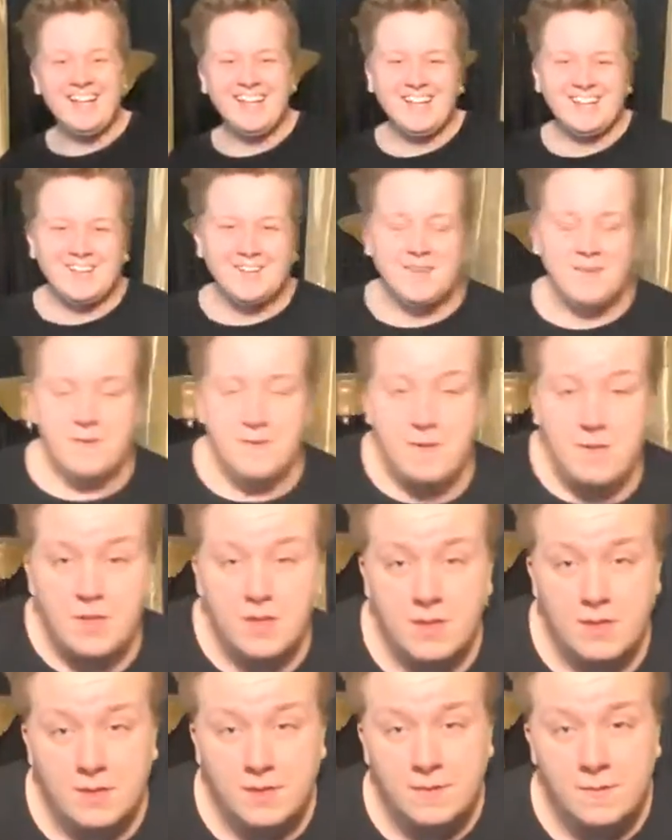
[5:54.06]

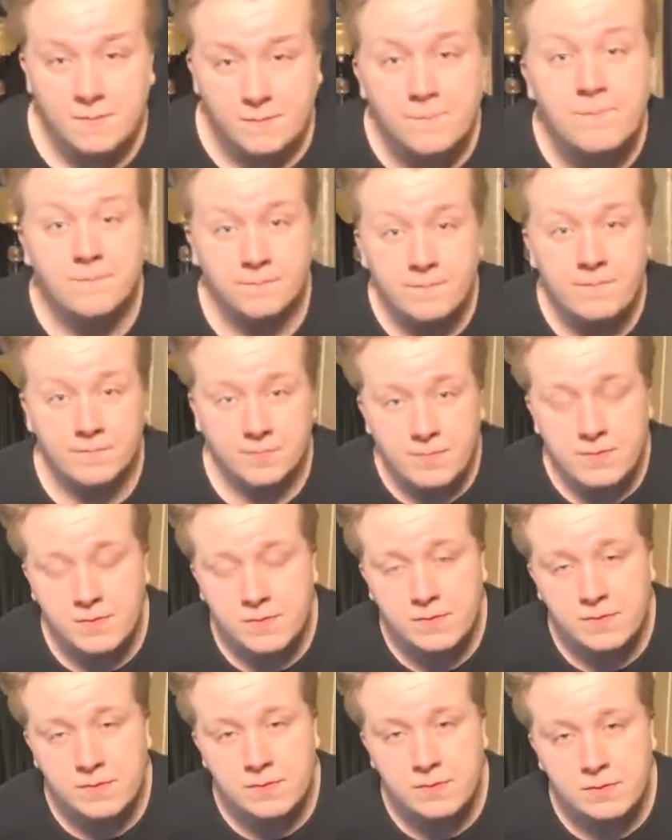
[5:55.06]

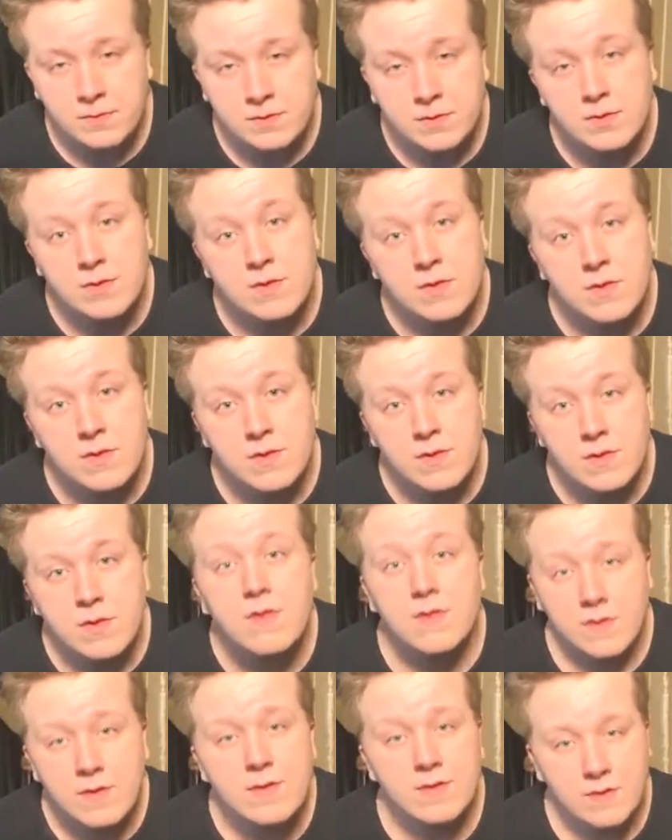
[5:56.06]

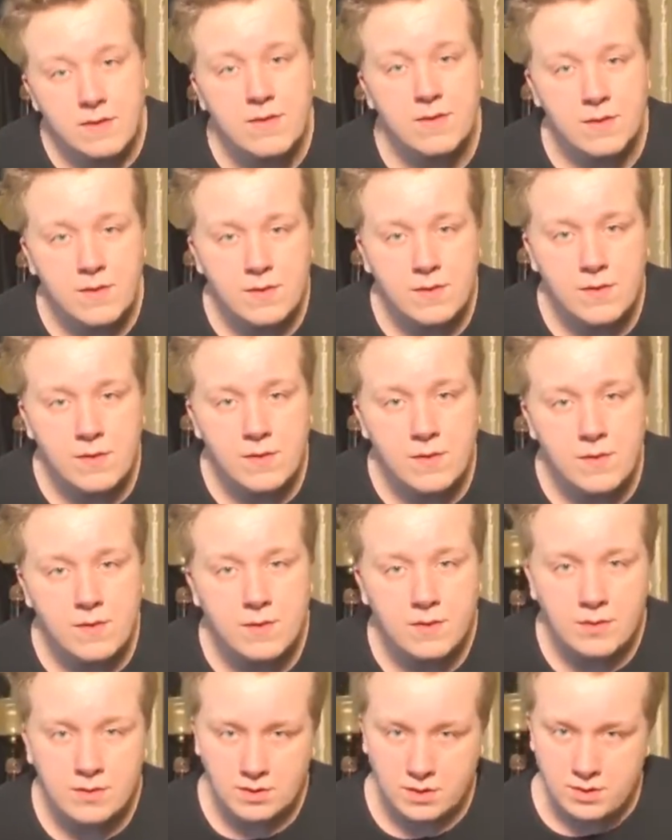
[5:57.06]

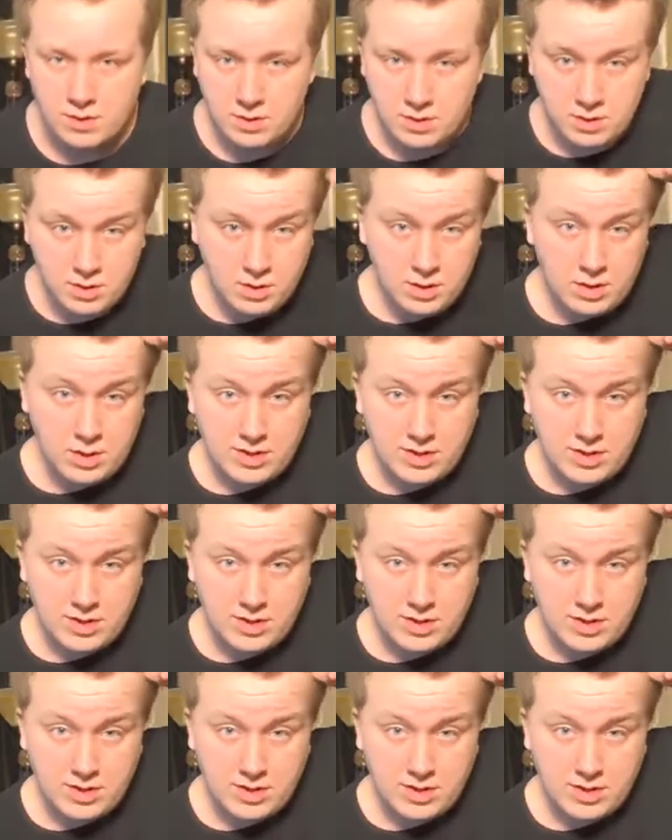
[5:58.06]
This person isn't speaking.